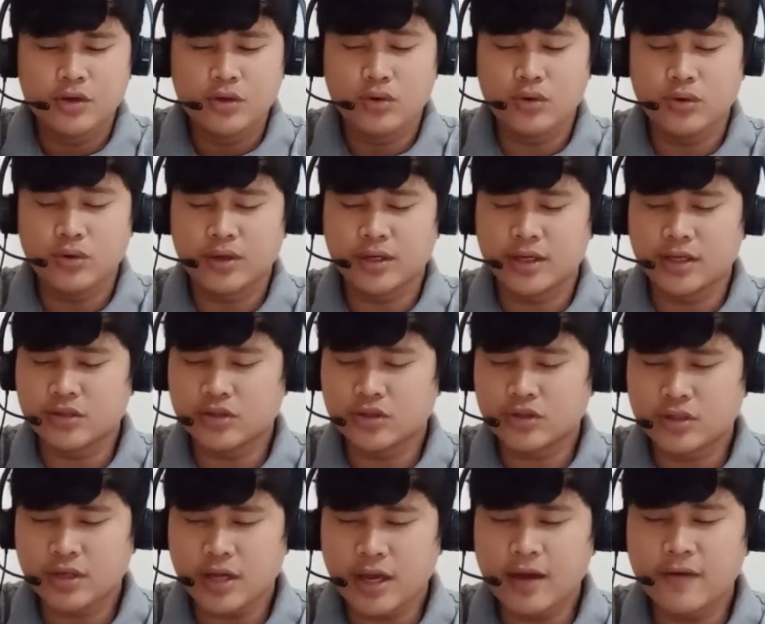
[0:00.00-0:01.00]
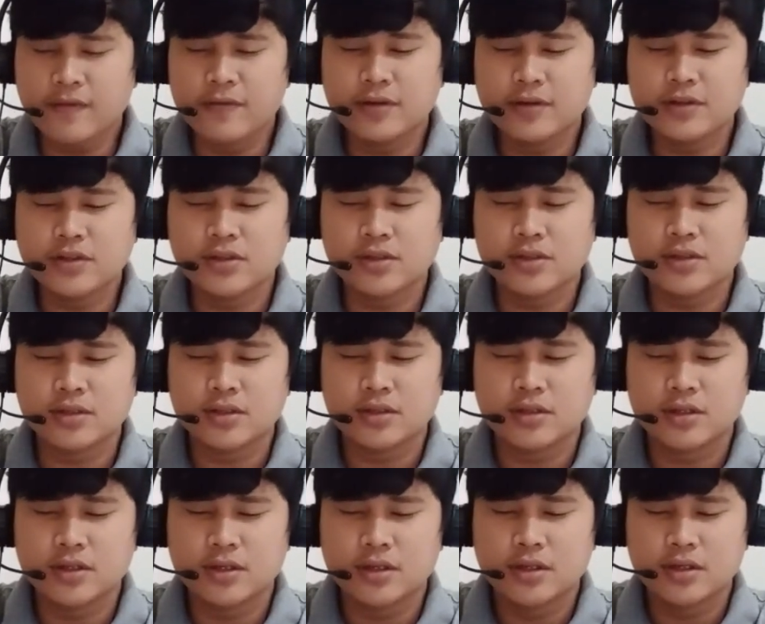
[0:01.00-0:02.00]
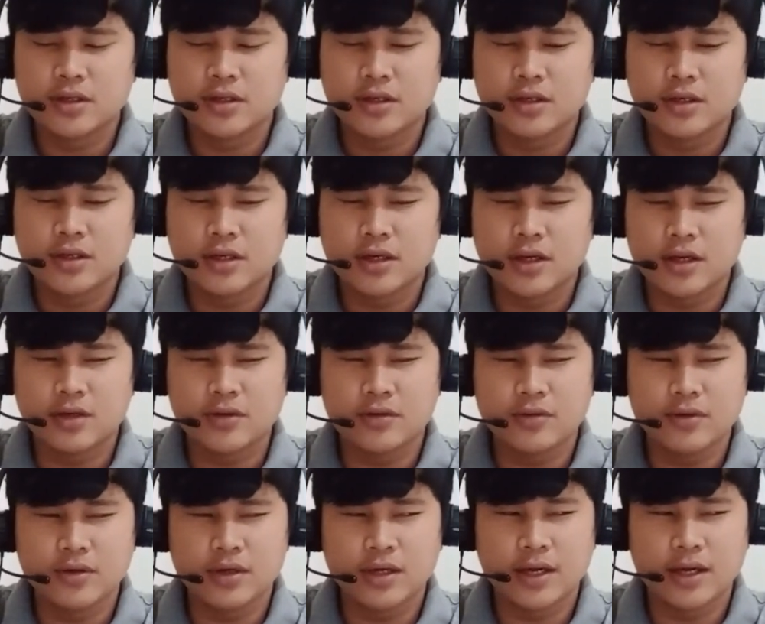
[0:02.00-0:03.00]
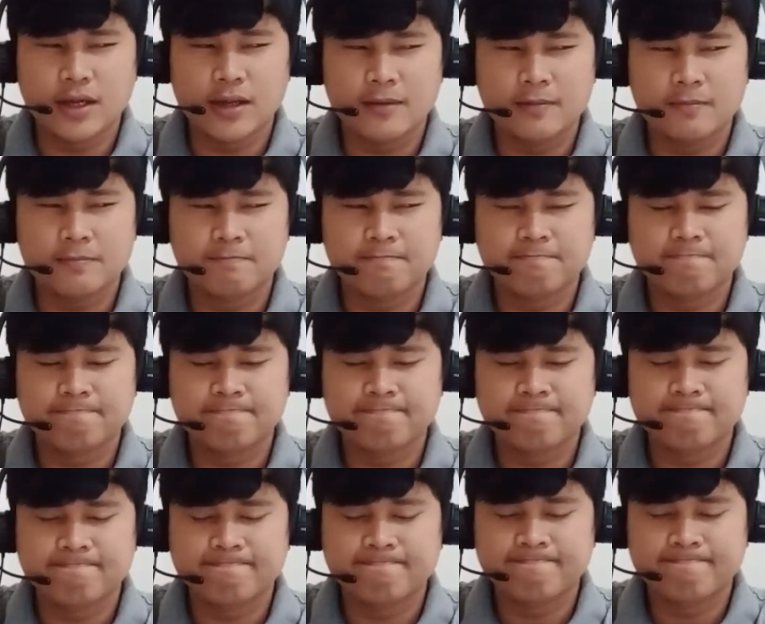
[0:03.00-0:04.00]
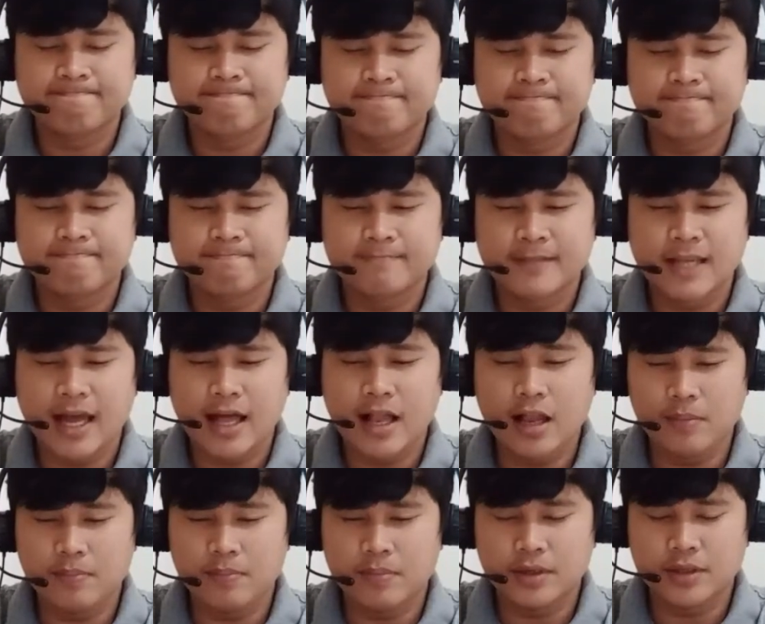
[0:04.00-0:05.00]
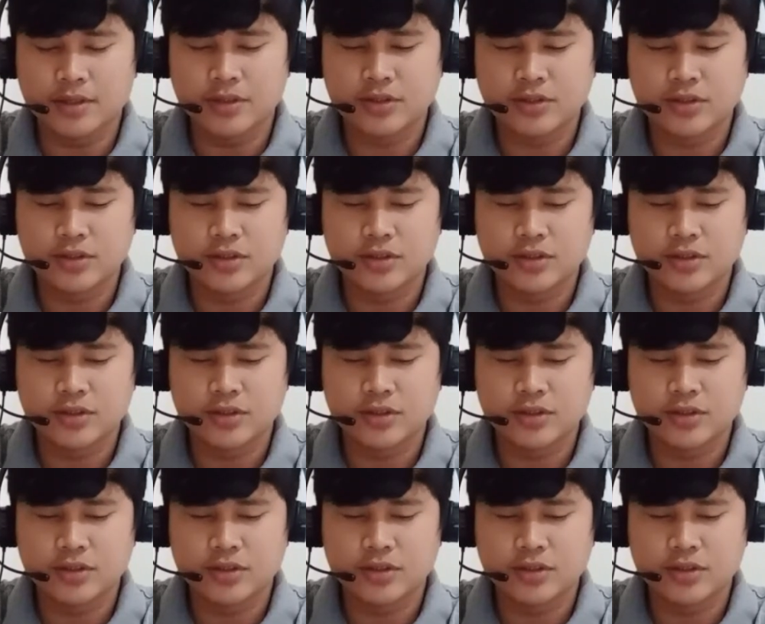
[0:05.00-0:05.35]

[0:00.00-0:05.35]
who can save us and who can help us.